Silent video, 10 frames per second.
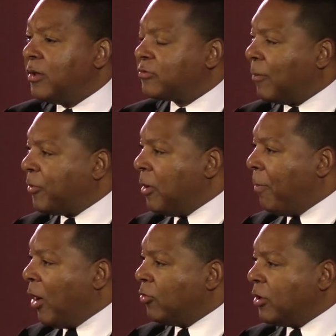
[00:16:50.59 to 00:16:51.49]
something
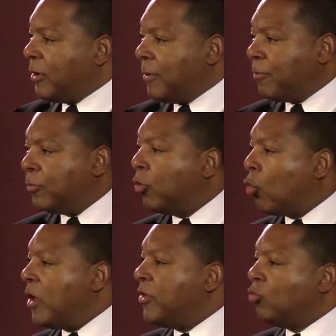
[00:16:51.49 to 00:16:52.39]
about the
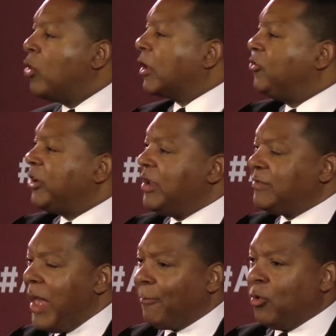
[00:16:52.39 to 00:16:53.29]
way that
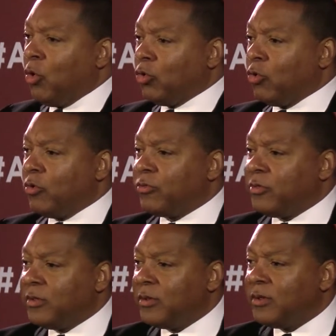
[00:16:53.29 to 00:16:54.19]
ricochets happen on earth